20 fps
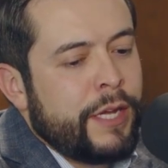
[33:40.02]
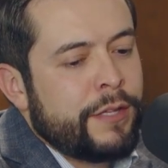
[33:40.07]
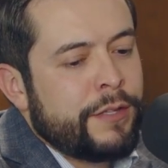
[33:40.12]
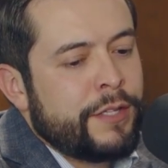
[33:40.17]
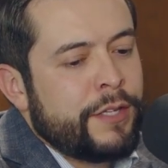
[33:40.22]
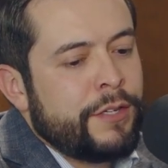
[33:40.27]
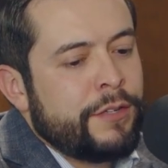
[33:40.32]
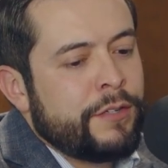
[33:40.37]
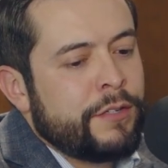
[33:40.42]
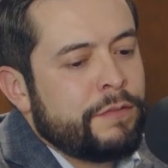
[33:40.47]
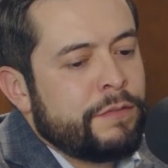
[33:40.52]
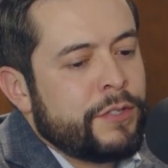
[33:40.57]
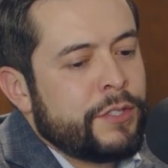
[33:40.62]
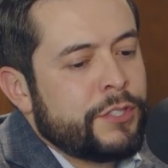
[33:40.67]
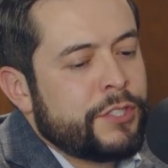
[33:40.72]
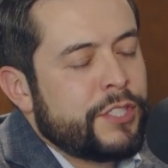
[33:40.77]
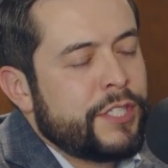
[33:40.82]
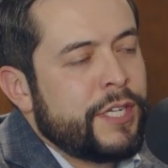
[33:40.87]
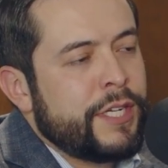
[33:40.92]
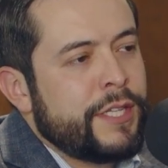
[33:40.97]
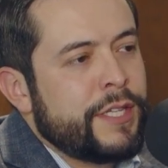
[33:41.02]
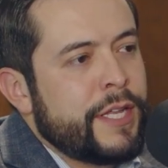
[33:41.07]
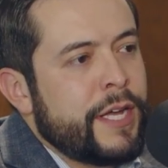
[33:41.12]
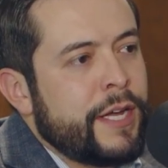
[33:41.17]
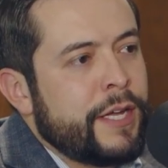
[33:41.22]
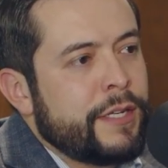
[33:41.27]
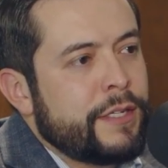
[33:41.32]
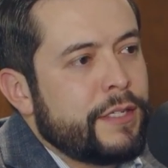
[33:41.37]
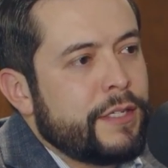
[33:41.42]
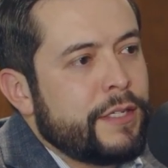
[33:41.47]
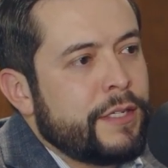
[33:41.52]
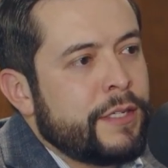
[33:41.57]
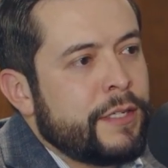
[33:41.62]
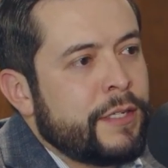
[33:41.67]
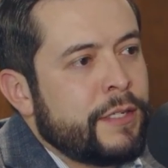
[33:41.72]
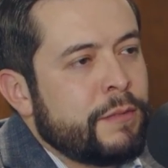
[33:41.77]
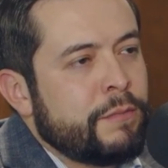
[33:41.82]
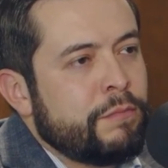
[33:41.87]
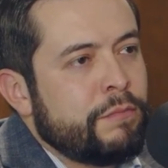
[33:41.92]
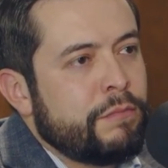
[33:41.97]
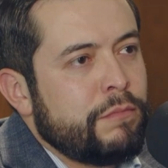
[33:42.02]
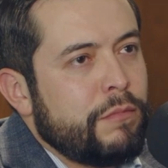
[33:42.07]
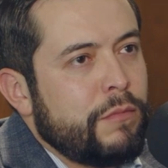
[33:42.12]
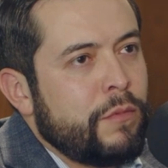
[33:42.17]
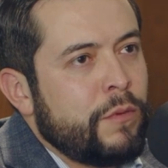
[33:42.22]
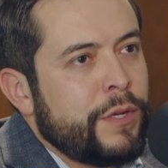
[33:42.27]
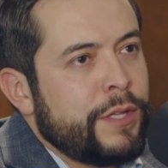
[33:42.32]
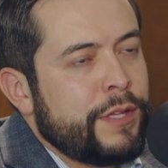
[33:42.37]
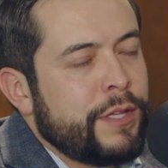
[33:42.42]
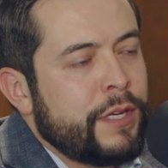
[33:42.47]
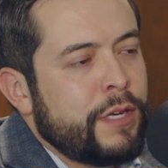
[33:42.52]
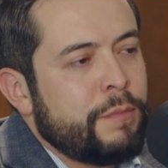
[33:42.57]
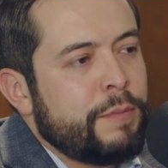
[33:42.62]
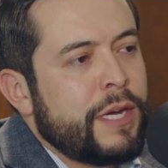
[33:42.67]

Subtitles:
At the university, that within